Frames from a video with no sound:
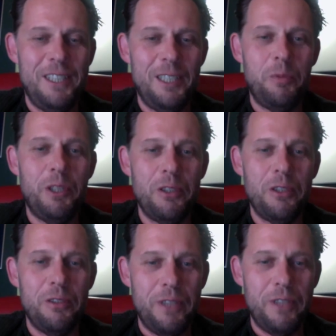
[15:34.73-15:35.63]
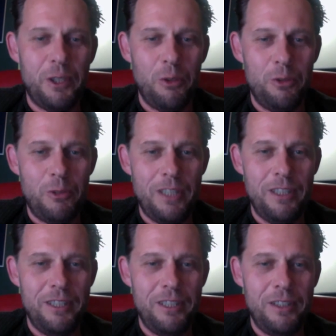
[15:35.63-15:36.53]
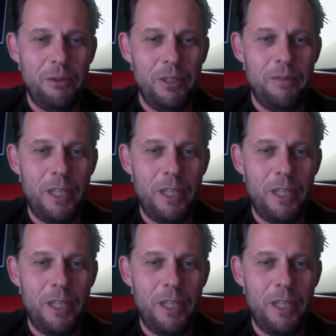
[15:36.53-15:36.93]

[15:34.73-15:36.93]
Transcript: just because of the code runner that you have